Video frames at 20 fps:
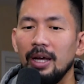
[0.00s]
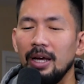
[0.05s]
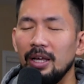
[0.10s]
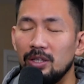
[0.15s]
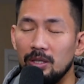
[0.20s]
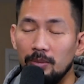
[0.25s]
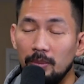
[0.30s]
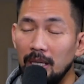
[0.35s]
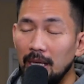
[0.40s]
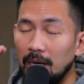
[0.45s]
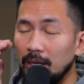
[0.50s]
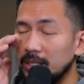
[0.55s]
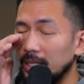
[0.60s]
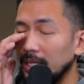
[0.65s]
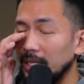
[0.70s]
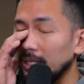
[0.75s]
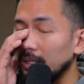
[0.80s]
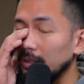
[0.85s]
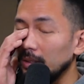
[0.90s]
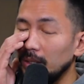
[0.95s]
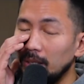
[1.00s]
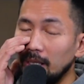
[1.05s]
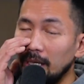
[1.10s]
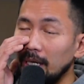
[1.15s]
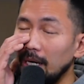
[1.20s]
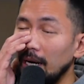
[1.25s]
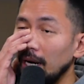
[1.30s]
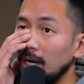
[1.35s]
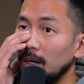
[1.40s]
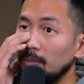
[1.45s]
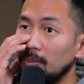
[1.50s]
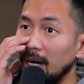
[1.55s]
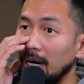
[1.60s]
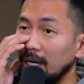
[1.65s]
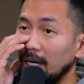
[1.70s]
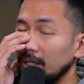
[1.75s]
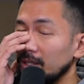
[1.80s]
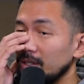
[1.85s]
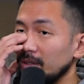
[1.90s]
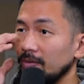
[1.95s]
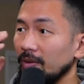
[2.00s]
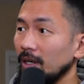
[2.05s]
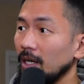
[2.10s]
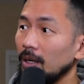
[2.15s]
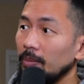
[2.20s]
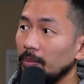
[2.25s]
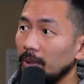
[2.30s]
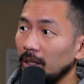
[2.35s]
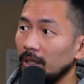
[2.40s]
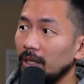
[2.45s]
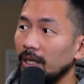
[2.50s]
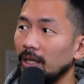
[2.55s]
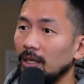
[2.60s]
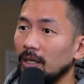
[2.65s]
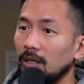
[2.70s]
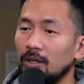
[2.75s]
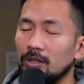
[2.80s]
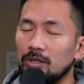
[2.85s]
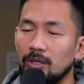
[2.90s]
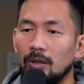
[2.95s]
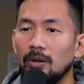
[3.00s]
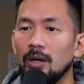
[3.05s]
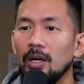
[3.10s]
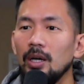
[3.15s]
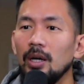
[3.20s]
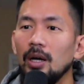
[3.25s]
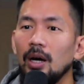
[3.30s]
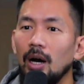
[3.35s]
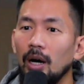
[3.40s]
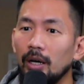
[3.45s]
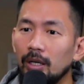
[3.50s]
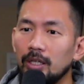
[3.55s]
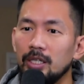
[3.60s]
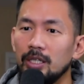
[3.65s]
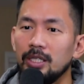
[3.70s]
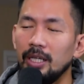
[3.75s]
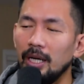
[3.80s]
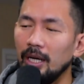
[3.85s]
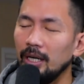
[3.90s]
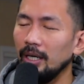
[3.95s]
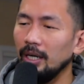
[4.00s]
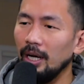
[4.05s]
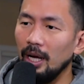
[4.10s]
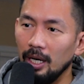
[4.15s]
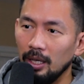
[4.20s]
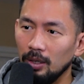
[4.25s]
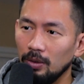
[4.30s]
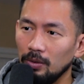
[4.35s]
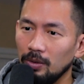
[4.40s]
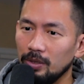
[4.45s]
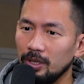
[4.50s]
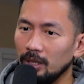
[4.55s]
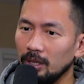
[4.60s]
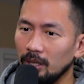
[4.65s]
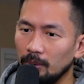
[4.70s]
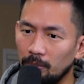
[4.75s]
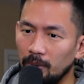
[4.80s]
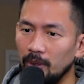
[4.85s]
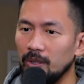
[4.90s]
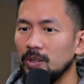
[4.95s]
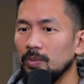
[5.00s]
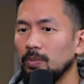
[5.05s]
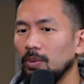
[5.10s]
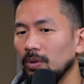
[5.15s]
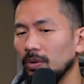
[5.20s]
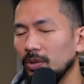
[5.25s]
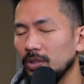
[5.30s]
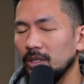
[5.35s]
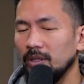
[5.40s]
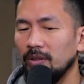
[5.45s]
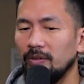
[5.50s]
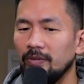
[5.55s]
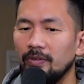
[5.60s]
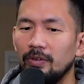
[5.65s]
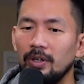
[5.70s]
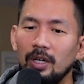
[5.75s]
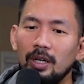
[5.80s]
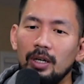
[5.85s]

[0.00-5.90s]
And to me, that was like the inherent practice of variability and also understanding angles and the principles of